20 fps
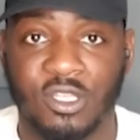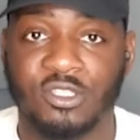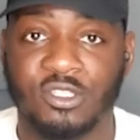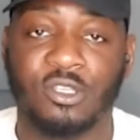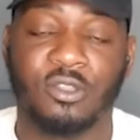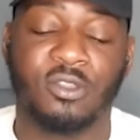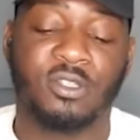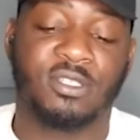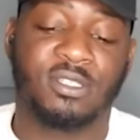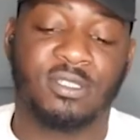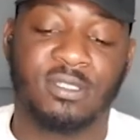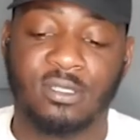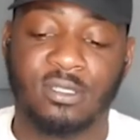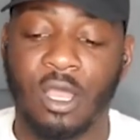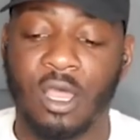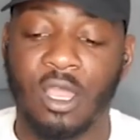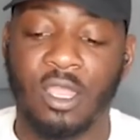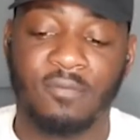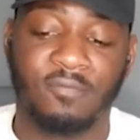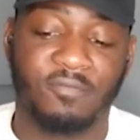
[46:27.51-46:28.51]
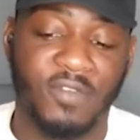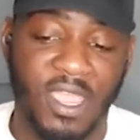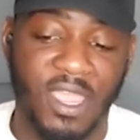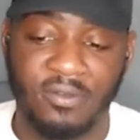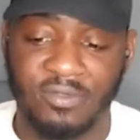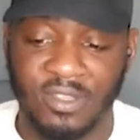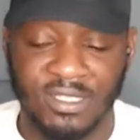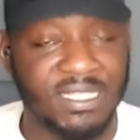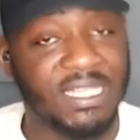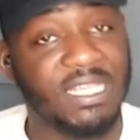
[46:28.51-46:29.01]
so the
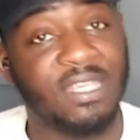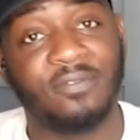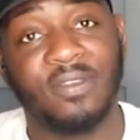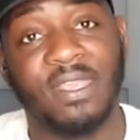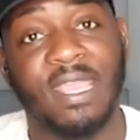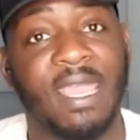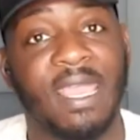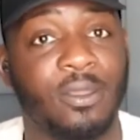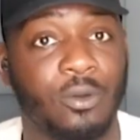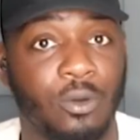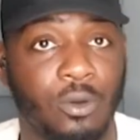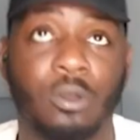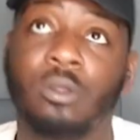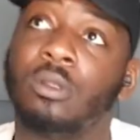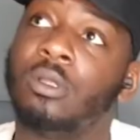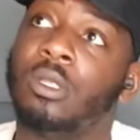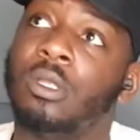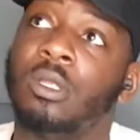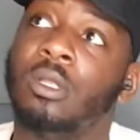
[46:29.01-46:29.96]
TVA, or